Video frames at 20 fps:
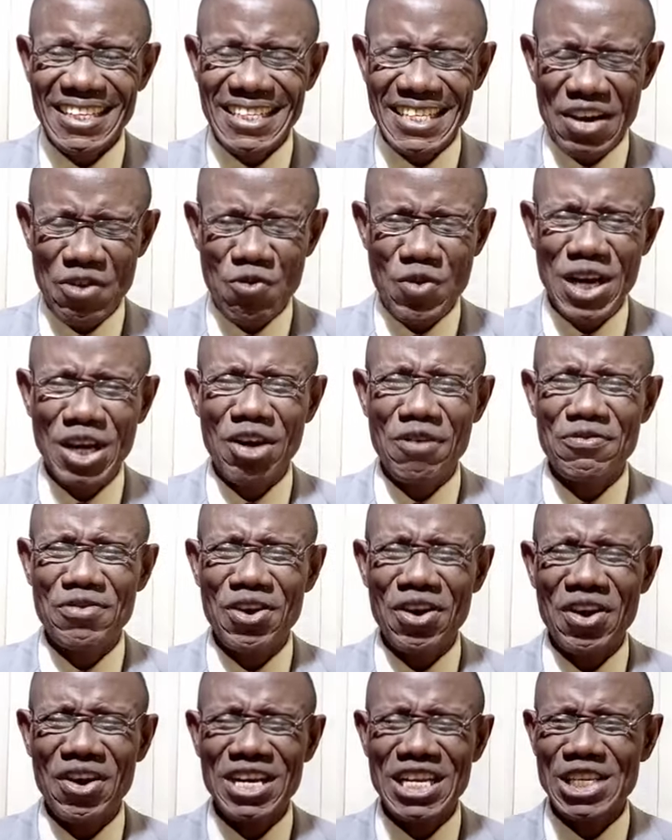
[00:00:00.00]
The will of
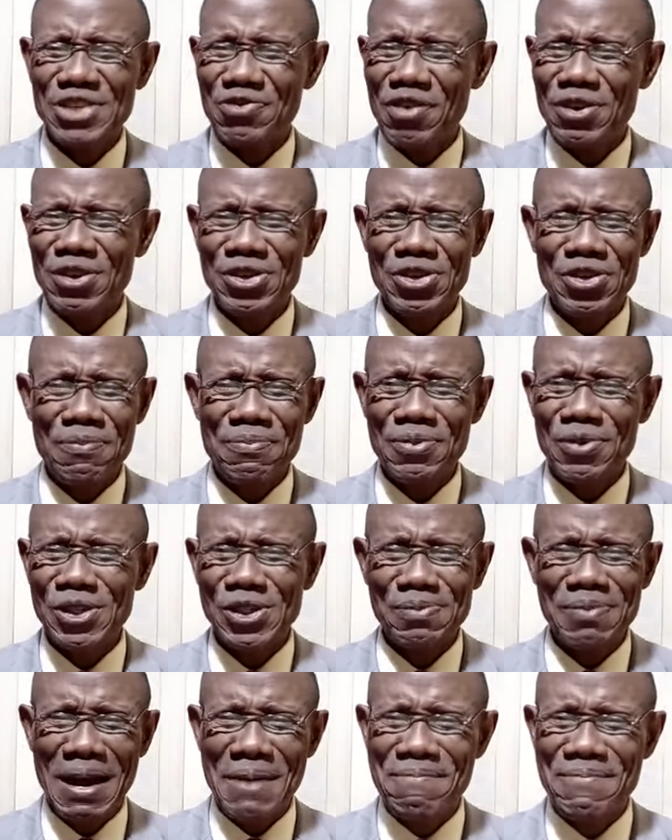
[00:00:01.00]
God is for you to
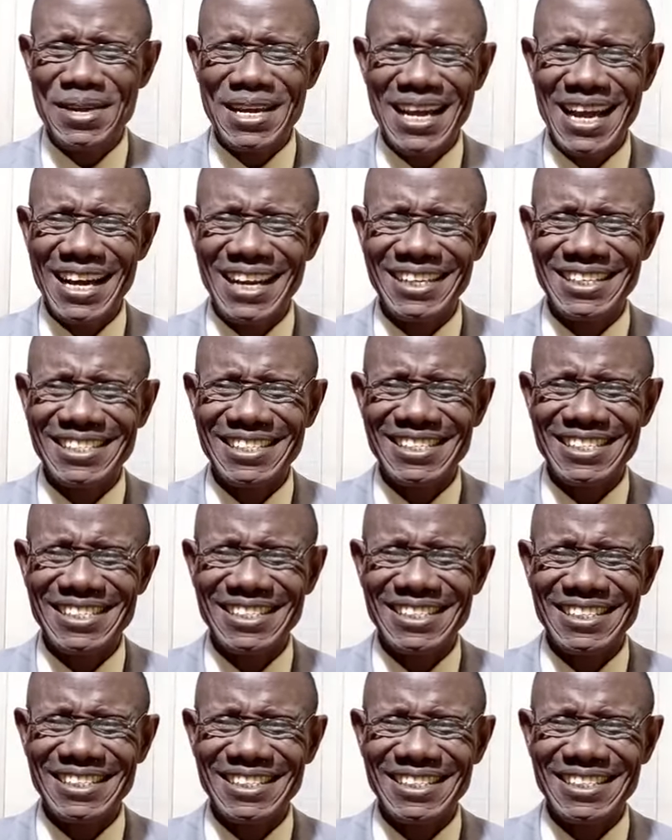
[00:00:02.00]
prosper and be healthy.